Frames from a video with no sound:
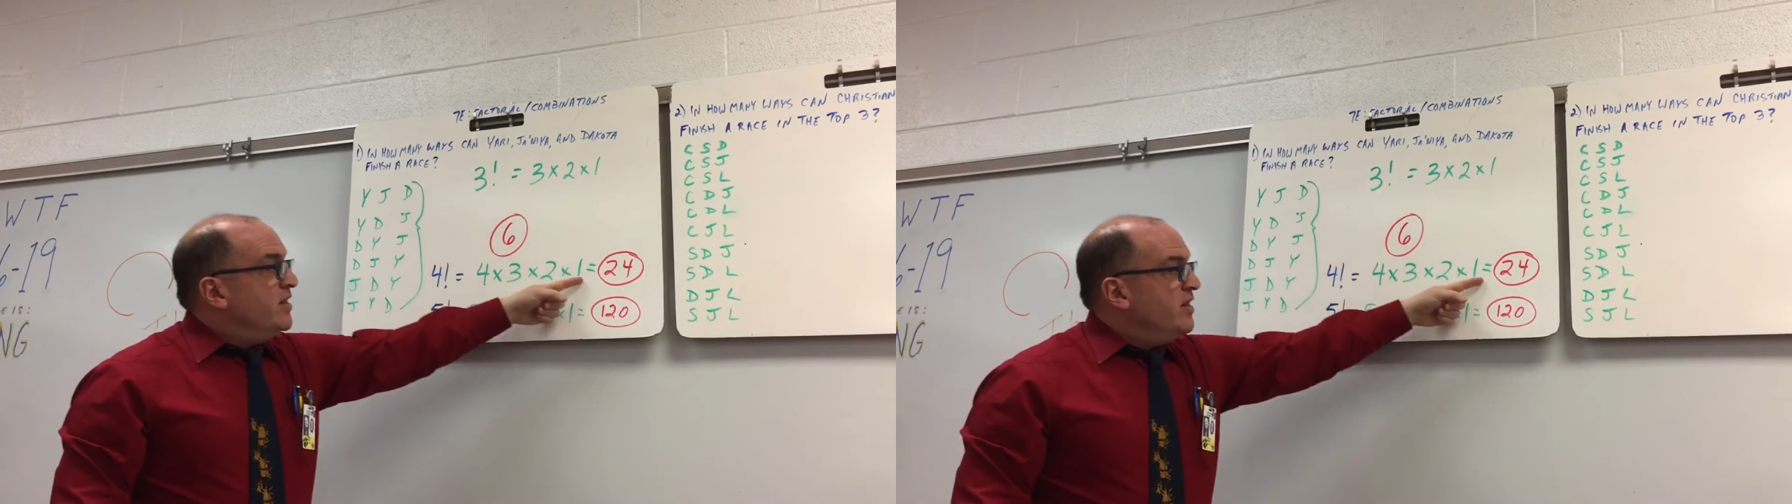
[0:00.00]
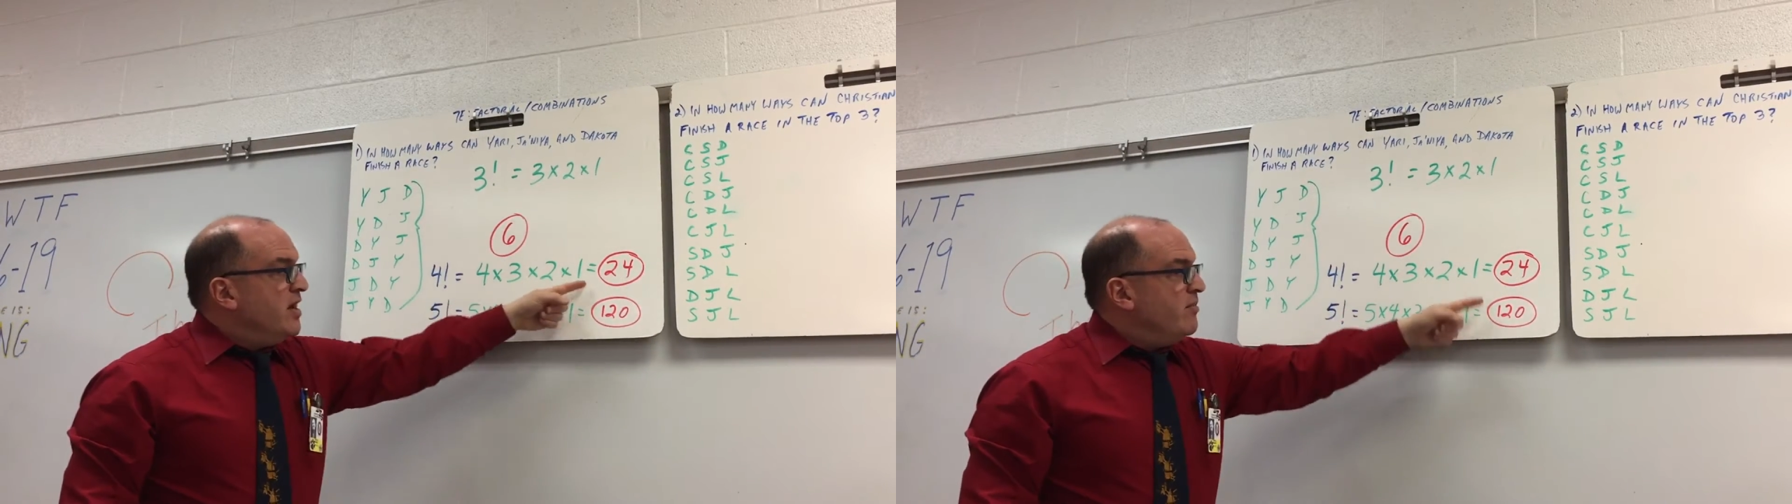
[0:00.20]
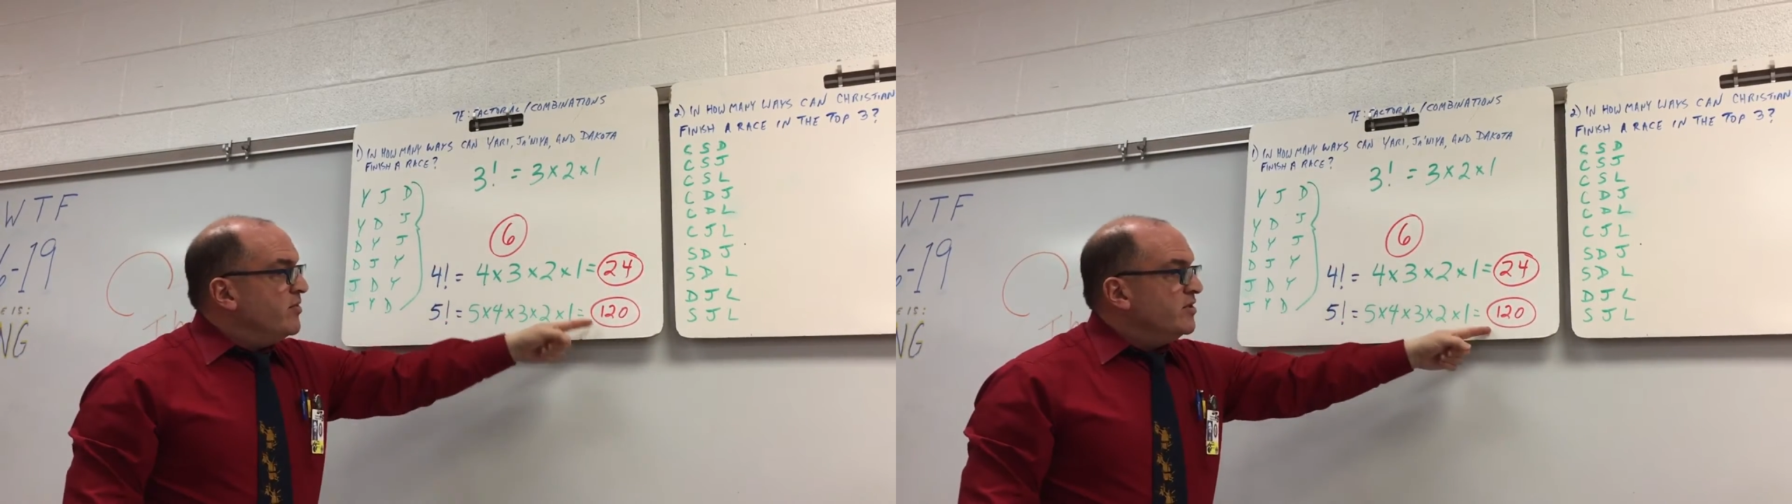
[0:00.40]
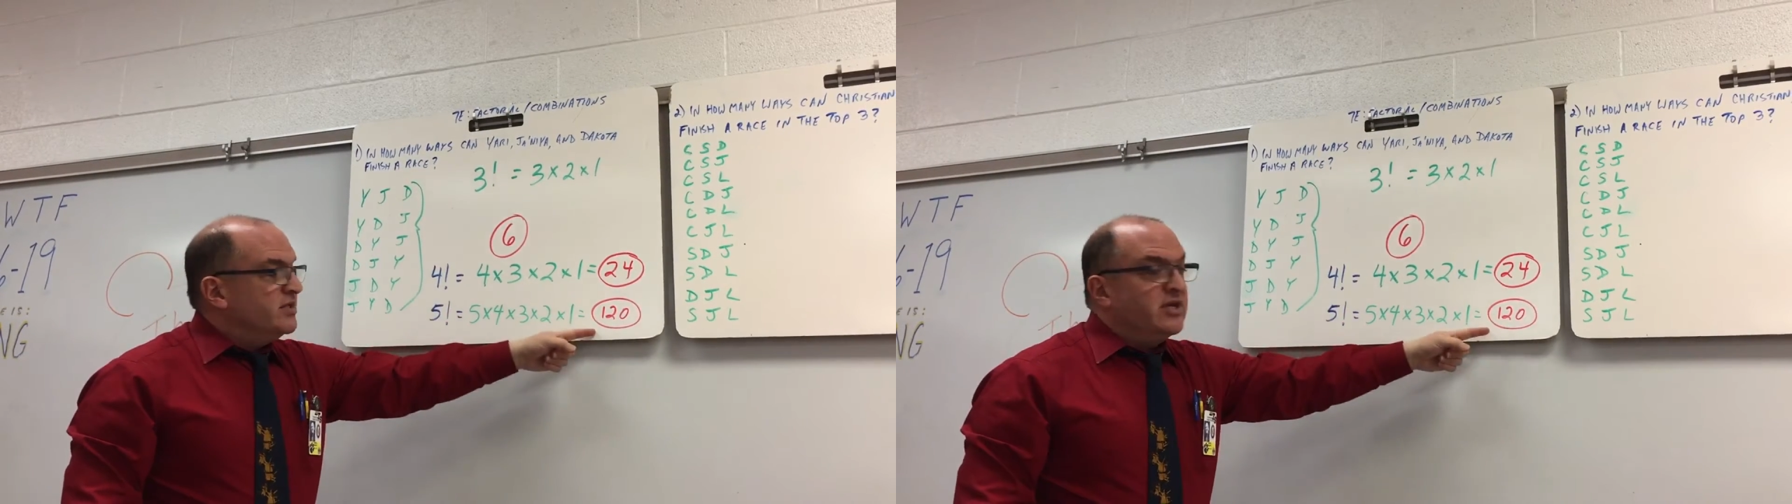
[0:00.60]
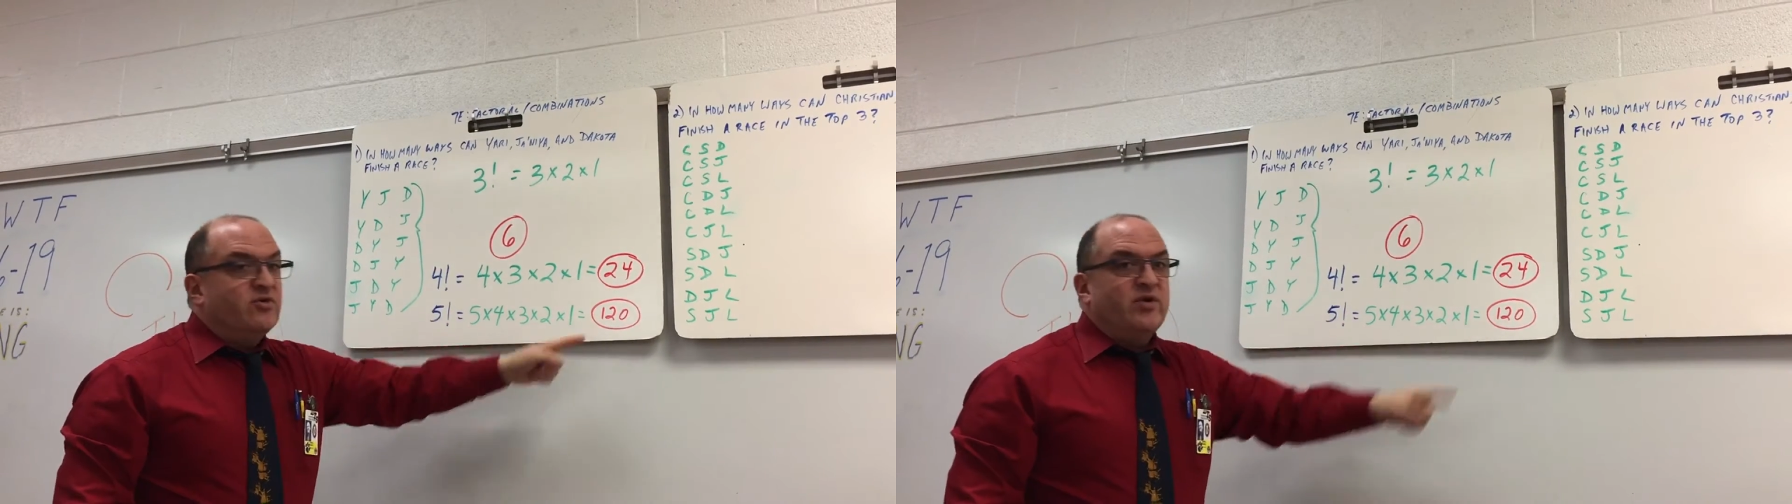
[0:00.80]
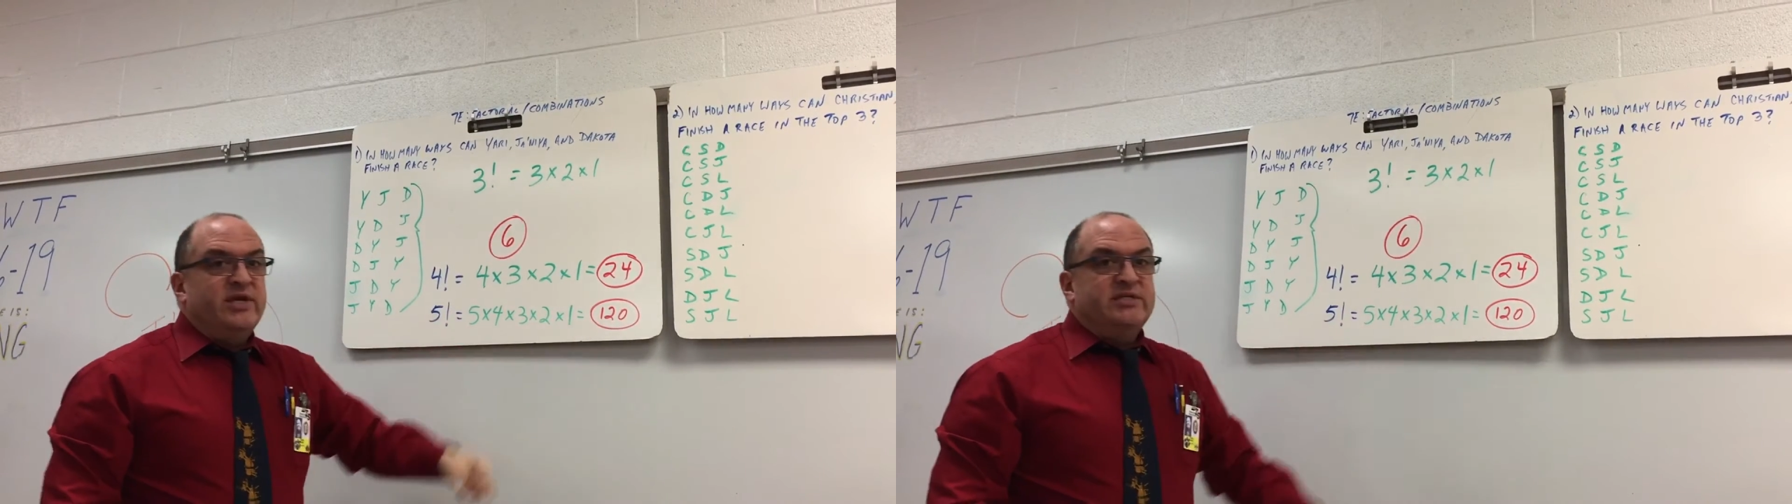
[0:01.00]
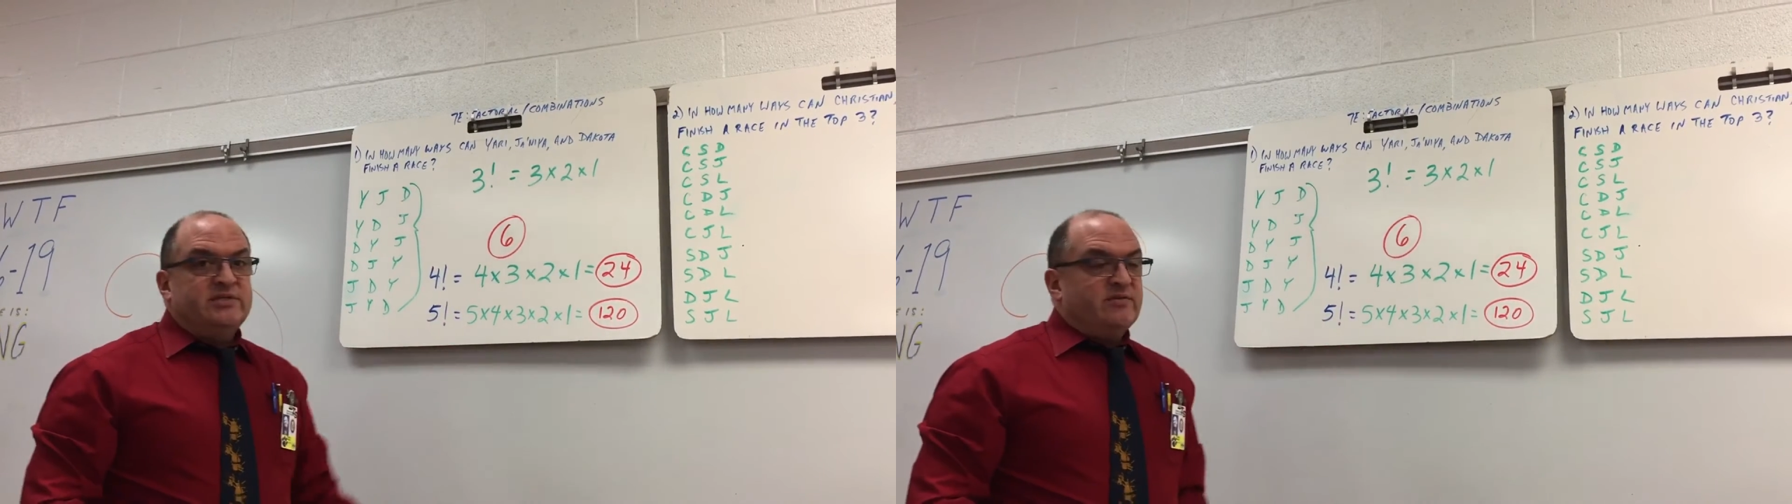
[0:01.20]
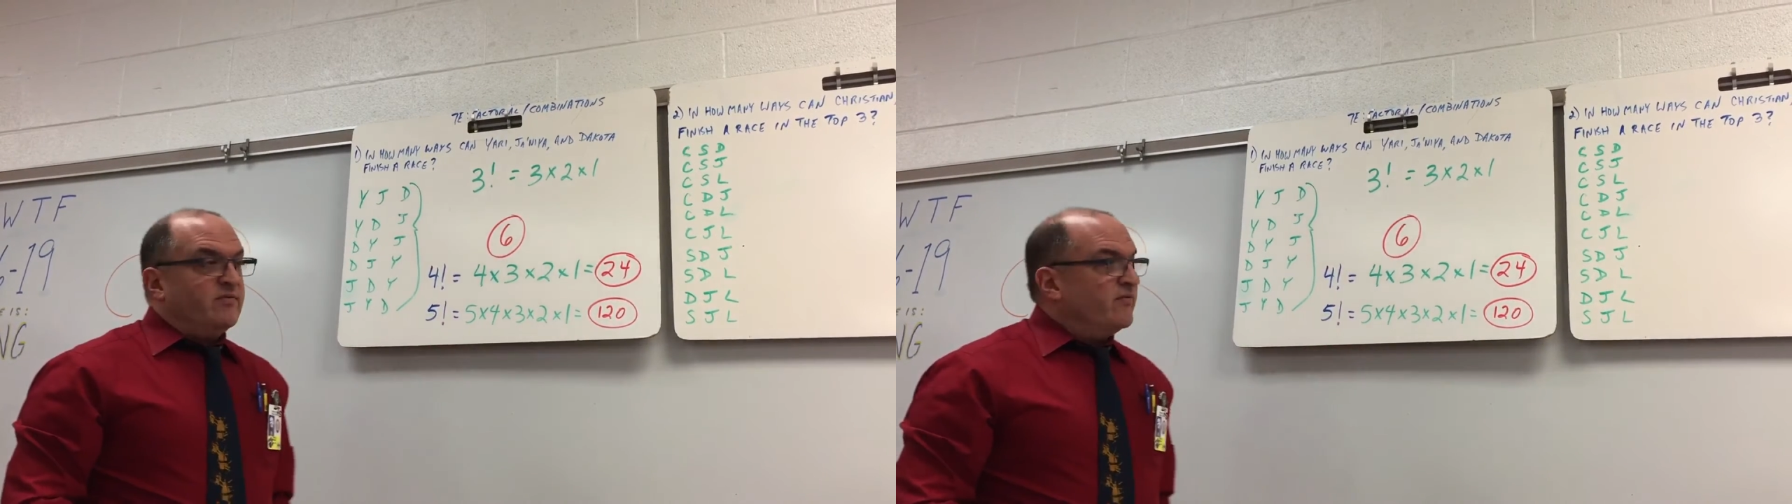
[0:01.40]
the numbers
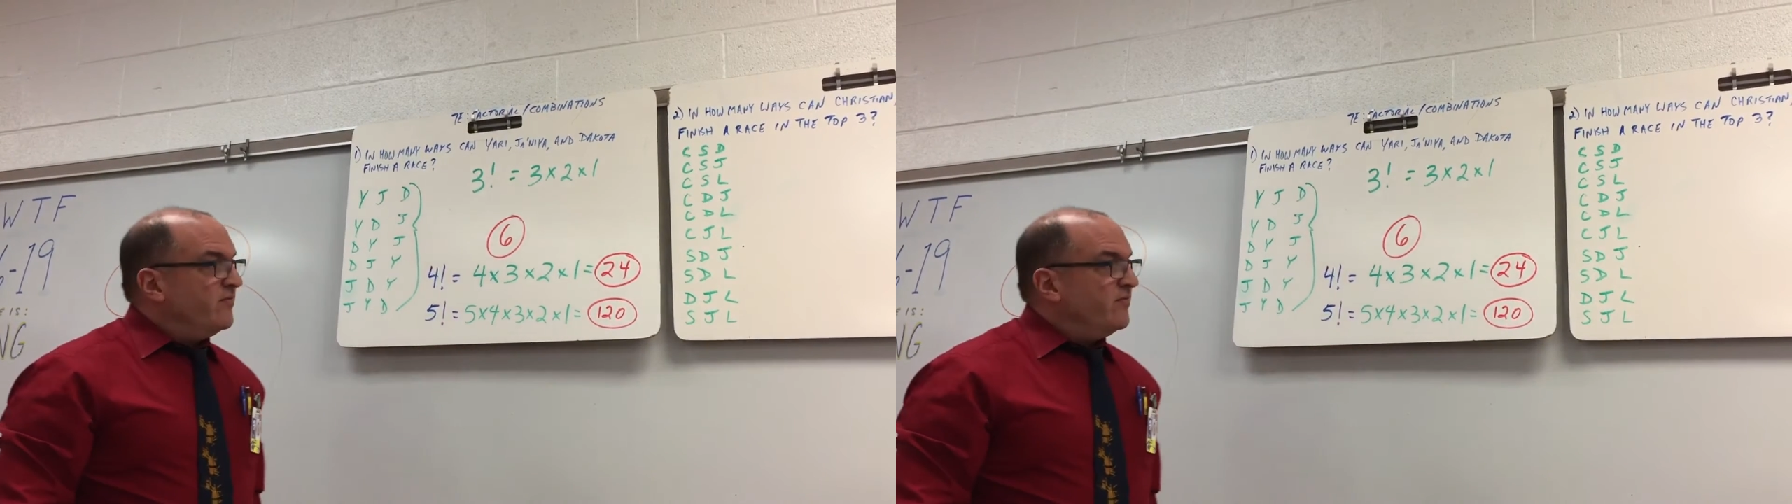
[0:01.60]
increase